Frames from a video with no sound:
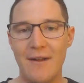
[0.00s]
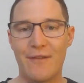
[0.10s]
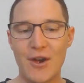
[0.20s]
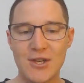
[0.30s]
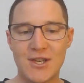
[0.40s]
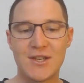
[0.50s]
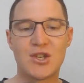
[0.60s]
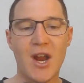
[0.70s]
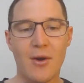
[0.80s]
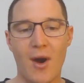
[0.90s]
First is
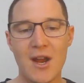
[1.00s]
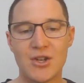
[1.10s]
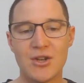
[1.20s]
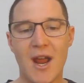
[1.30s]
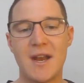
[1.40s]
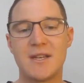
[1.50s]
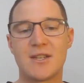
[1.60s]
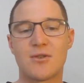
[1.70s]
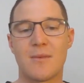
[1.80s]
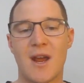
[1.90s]
generation and
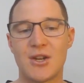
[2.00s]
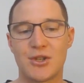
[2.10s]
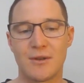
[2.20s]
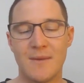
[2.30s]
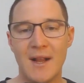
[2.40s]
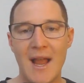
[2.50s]
discrimination.